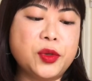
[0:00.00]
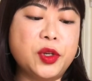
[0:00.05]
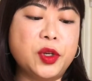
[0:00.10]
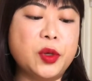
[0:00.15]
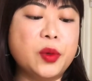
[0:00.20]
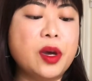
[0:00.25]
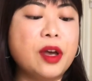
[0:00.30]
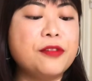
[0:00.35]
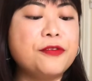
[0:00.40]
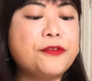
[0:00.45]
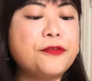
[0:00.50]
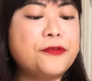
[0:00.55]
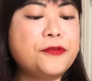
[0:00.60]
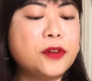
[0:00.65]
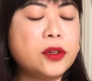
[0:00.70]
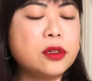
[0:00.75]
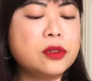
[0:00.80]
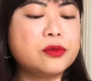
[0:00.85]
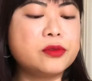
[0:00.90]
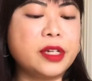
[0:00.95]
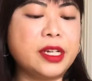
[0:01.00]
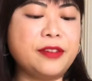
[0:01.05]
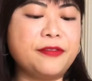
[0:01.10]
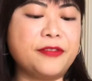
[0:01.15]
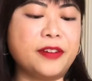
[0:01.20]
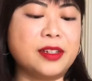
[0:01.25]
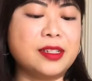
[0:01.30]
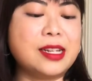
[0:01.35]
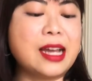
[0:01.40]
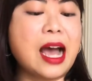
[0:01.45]
you a full
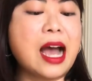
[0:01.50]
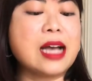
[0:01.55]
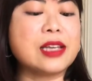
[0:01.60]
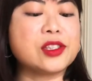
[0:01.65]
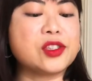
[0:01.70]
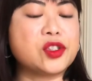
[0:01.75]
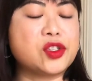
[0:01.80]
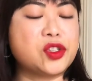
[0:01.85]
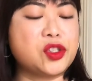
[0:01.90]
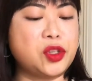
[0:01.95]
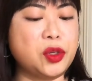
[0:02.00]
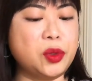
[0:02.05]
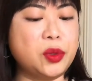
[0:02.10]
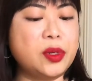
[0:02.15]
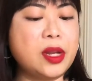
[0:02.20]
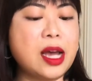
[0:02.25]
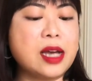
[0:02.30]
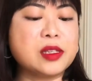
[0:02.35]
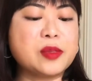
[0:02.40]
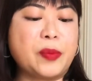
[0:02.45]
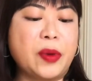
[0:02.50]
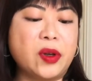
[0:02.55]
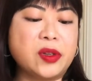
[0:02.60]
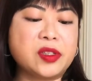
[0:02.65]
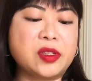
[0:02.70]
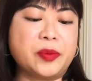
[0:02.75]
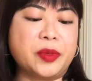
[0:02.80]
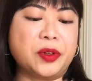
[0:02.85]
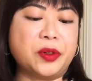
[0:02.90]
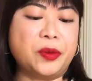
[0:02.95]
refund as soon as
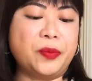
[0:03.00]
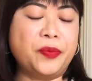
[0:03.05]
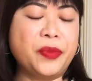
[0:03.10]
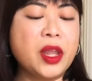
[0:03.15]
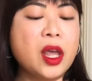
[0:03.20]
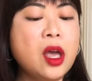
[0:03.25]
possible.